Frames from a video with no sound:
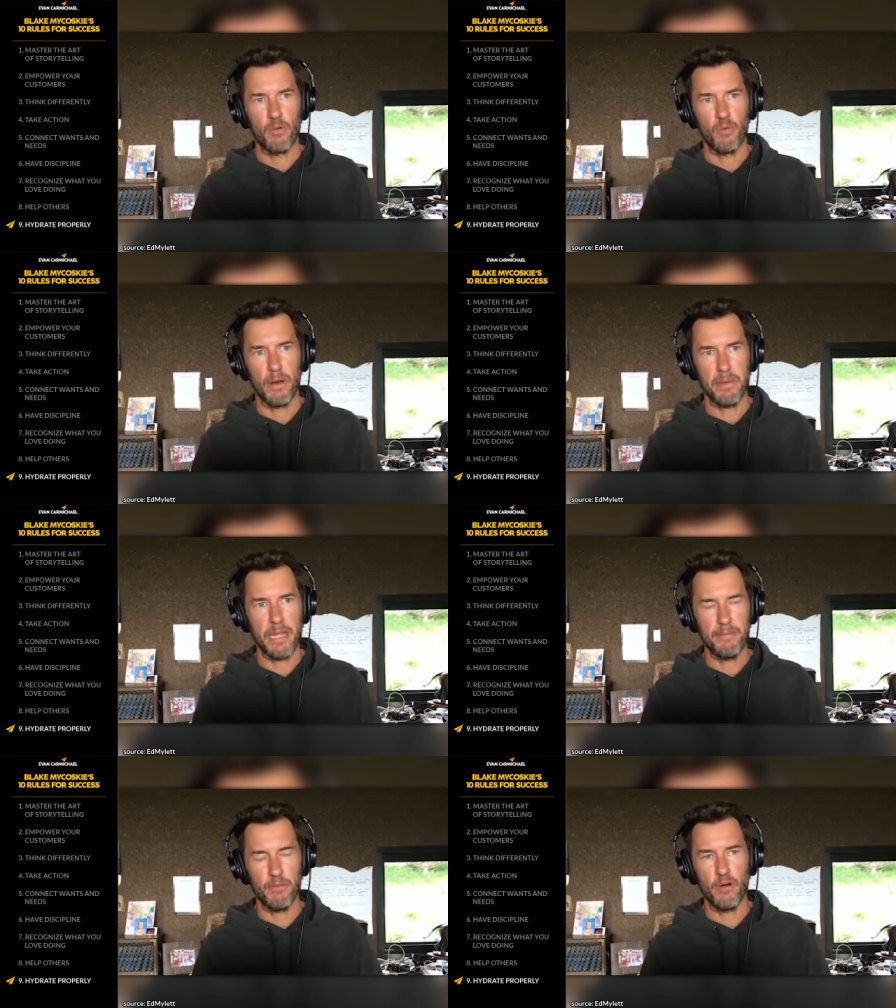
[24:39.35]
what
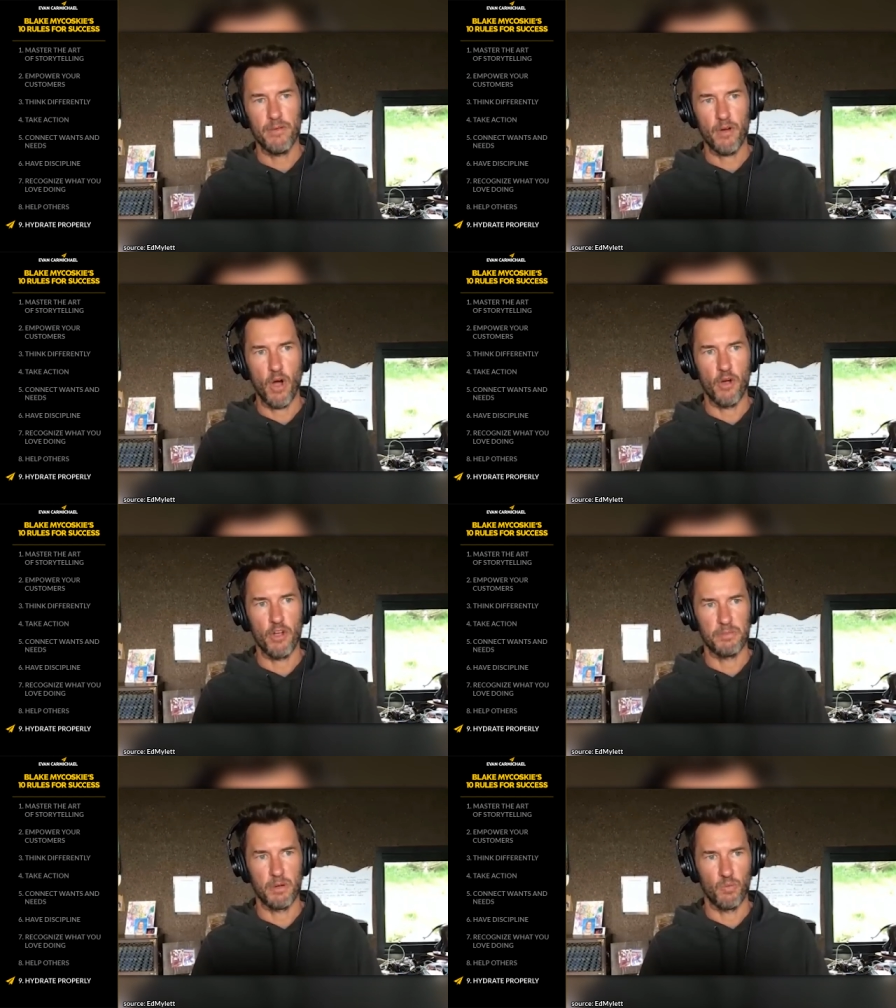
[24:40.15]
people have
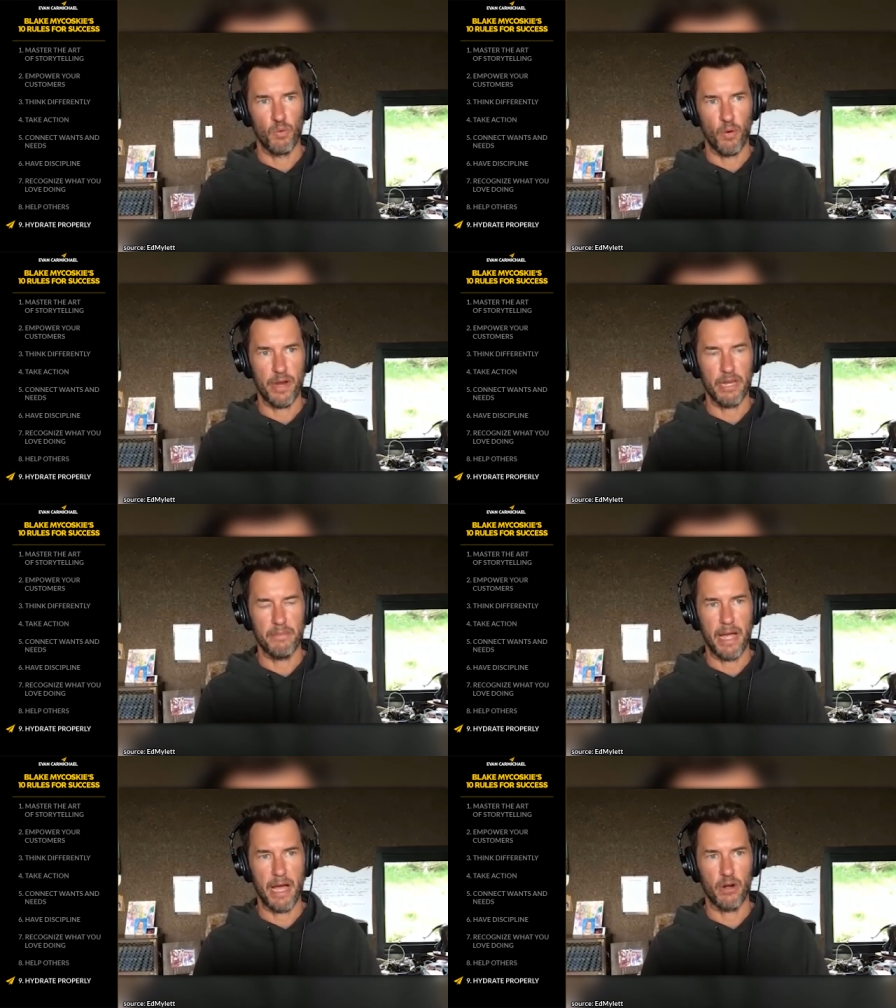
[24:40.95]
always been worried
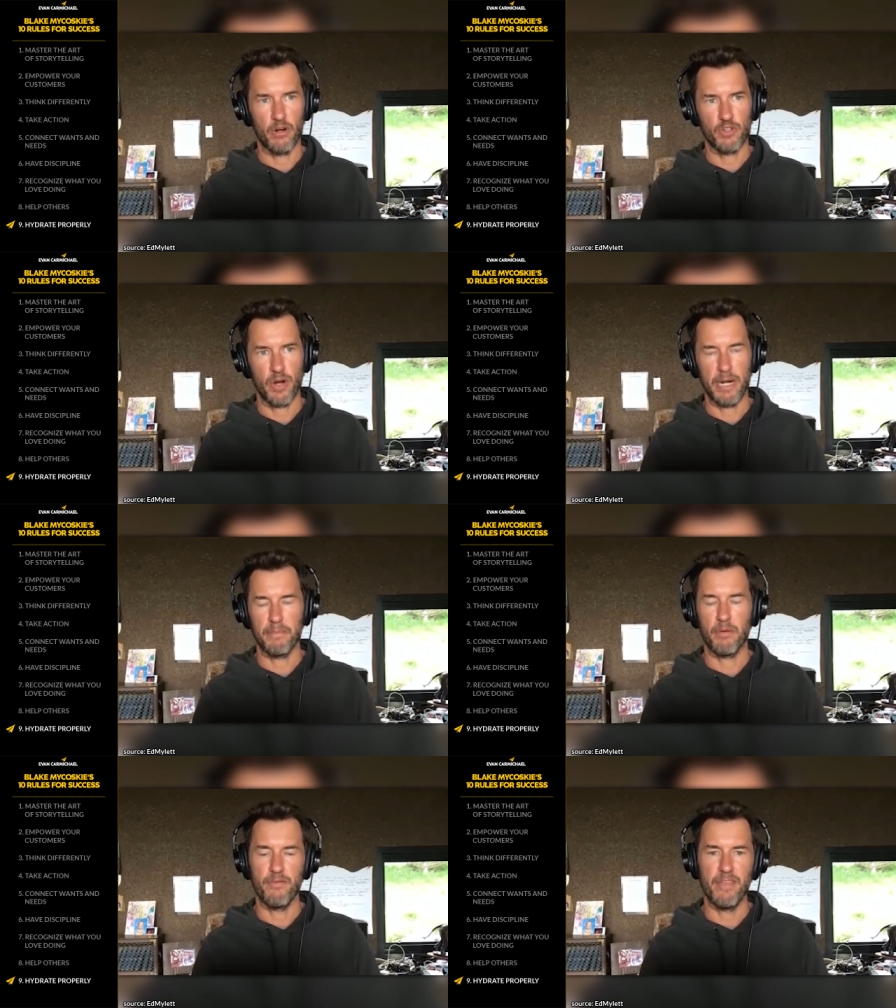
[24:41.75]
about or tried to
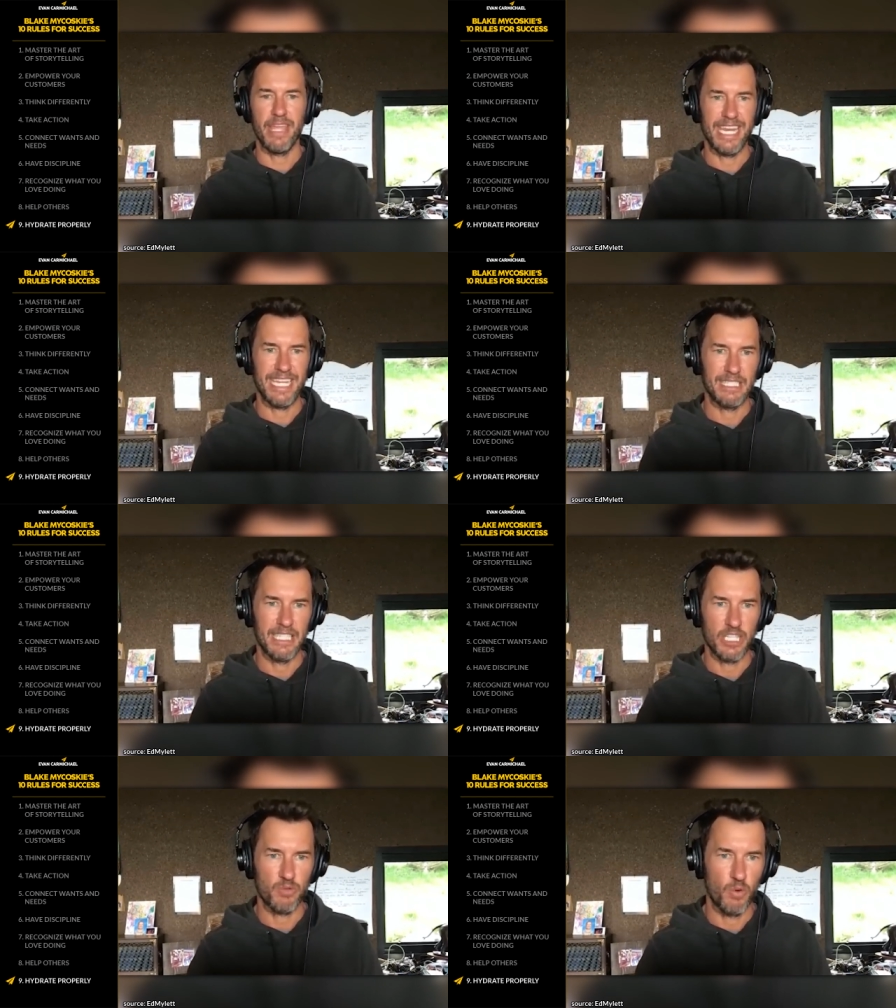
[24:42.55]
prevent is
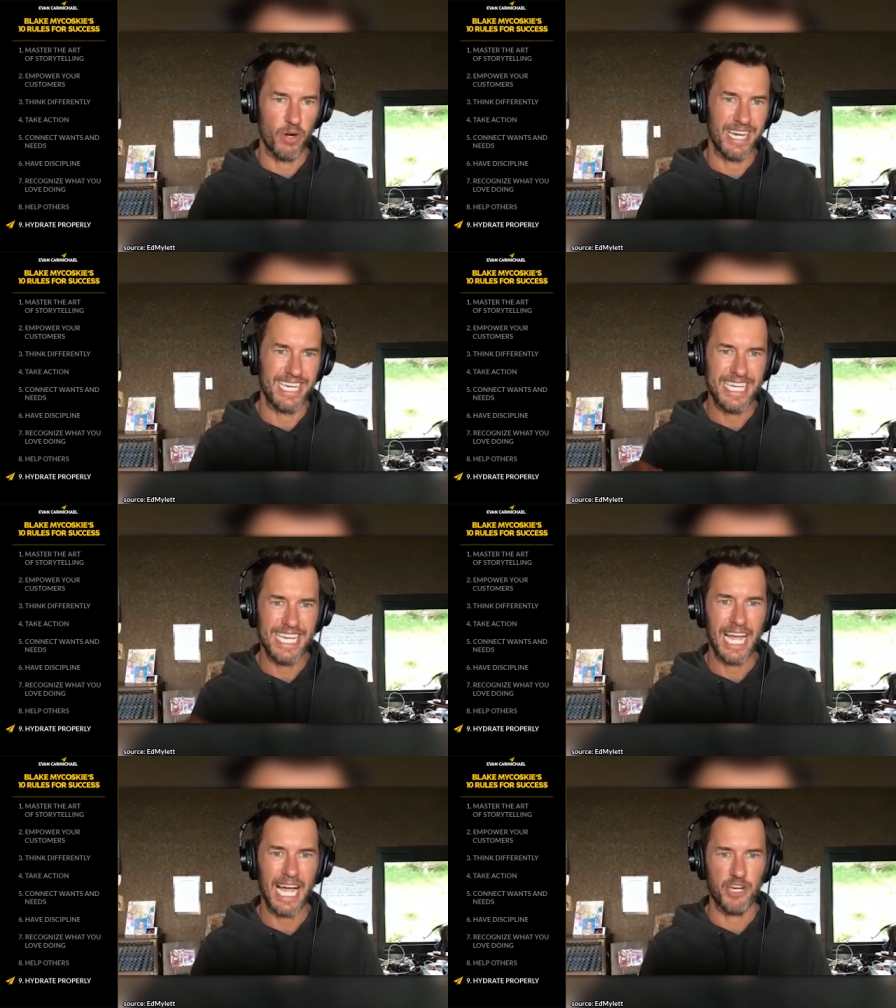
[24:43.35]
this word
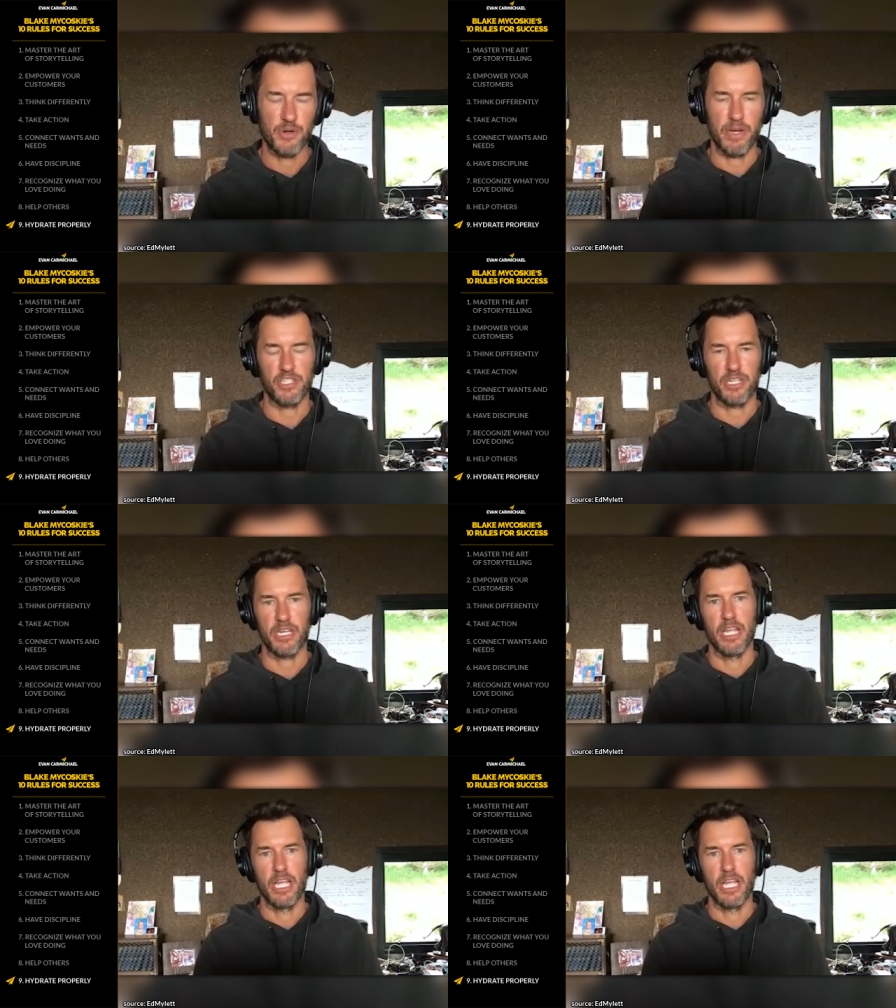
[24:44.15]
dehydration.